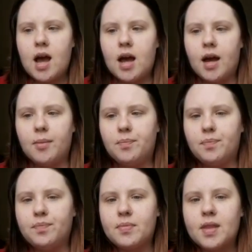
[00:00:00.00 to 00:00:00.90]

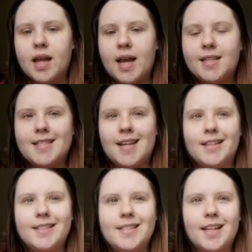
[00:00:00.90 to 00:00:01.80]
it's
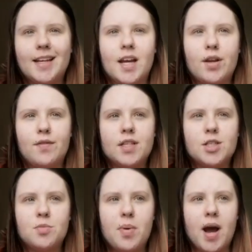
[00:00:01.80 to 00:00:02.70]
nice to like kind of
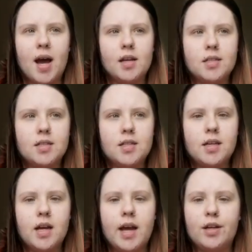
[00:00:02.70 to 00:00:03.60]
expand
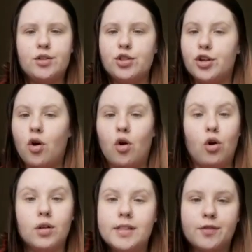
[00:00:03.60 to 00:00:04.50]
and do
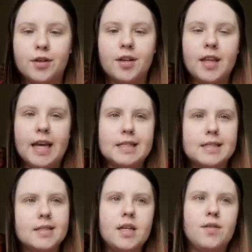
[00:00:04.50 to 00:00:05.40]
all different
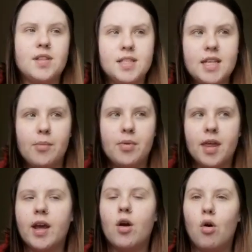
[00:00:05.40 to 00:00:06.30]
things instead of the same
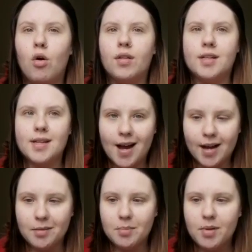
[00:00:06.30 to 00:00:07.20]
thing all the
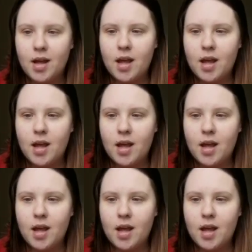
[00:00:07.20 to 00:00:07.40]
time.